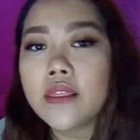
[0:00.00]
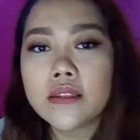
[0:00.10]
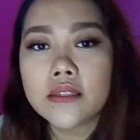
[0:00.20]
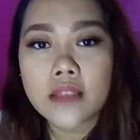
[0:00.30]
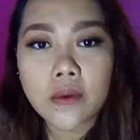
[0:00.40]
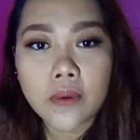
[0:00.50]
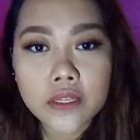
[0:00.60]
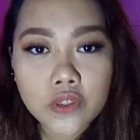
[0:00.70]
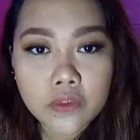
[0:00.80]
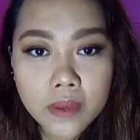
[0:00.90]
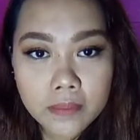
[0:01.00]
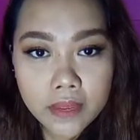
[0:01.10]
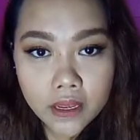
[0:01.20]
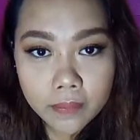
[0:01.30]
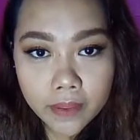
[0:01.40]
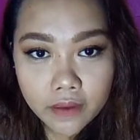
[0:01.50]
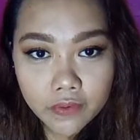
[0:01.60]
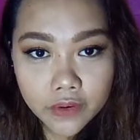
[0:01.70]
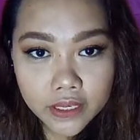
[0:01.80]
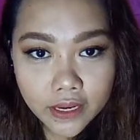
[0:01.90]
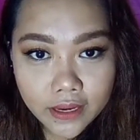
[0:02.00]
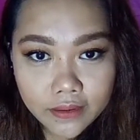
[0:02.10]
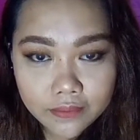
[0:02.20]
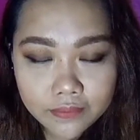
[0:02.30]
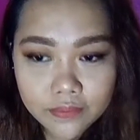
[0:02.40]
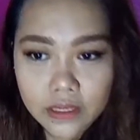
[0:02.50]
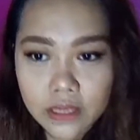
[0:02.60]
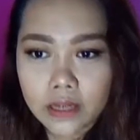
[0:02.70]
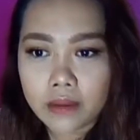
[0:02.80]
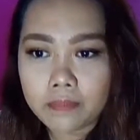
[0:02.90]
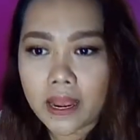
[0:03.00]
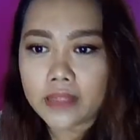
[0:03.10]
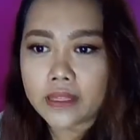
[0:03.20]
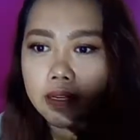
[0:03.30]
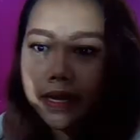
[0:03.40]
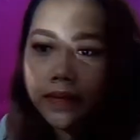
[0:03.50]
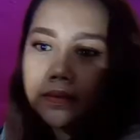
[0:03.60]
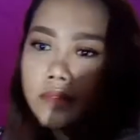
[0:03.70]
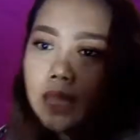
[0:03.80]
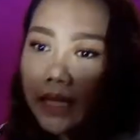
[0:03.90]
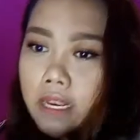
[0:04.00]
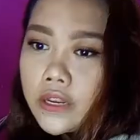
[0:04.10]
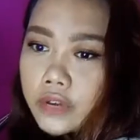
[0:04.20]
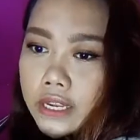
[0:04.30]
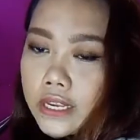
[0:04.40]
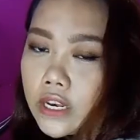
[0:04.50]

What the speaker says: This is how I do my makeup every day. Ang pangit ng light. Tatanggalin ko na yung